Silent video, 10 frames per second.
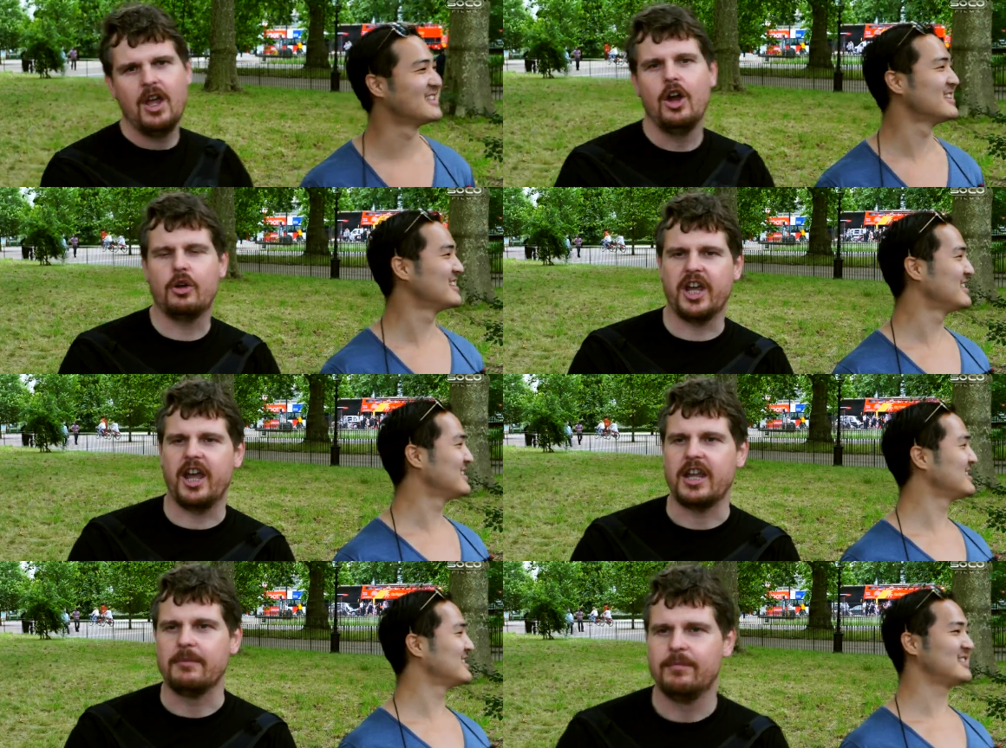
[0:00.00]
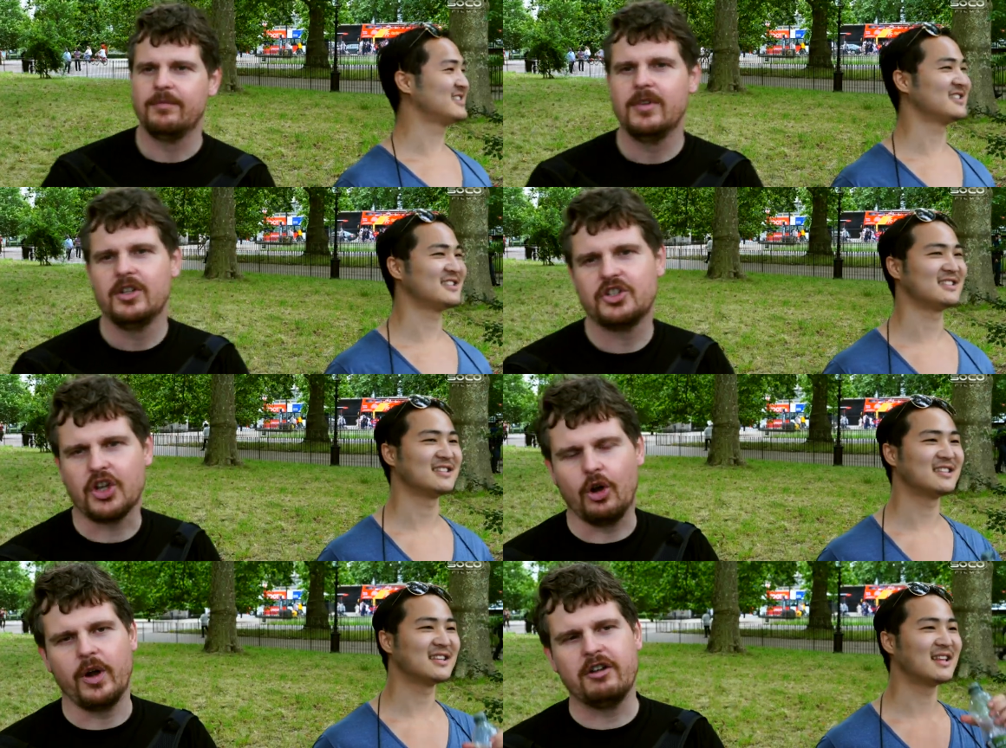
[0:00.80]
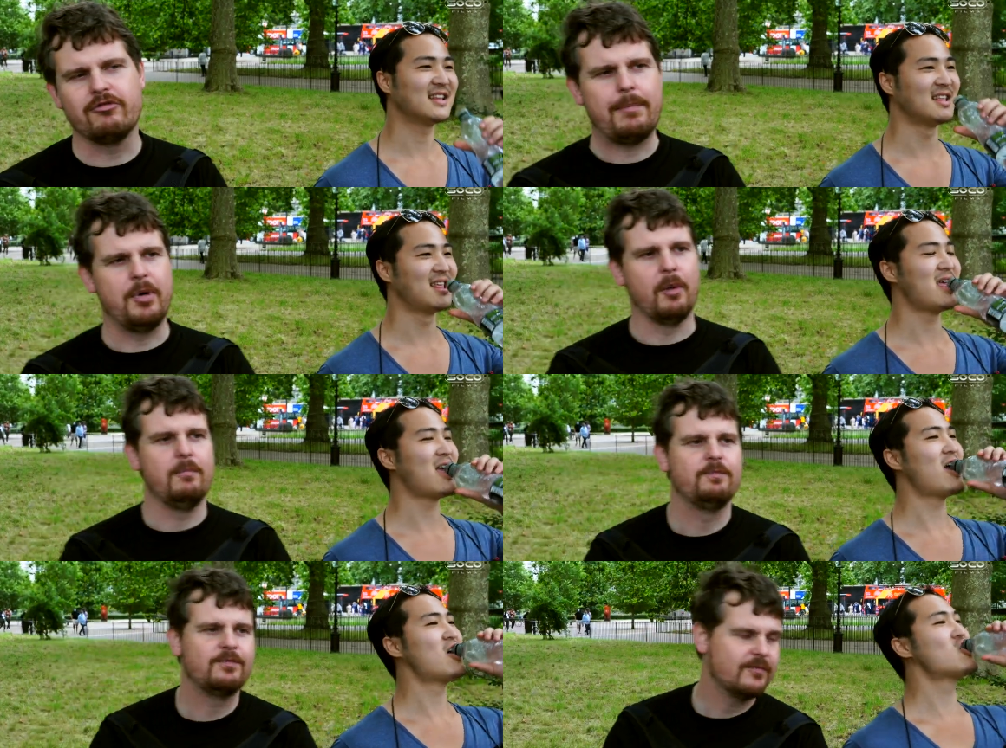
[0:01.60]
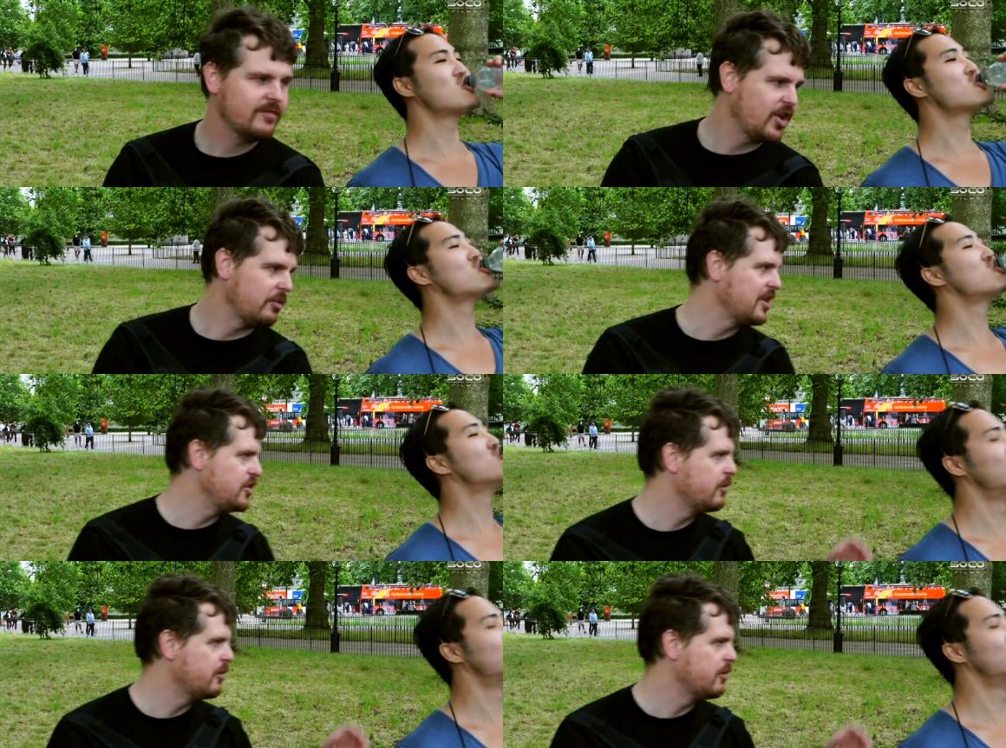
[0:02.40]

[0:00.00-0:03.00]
Speaker 1: Okay, so in wrap up, God bless you,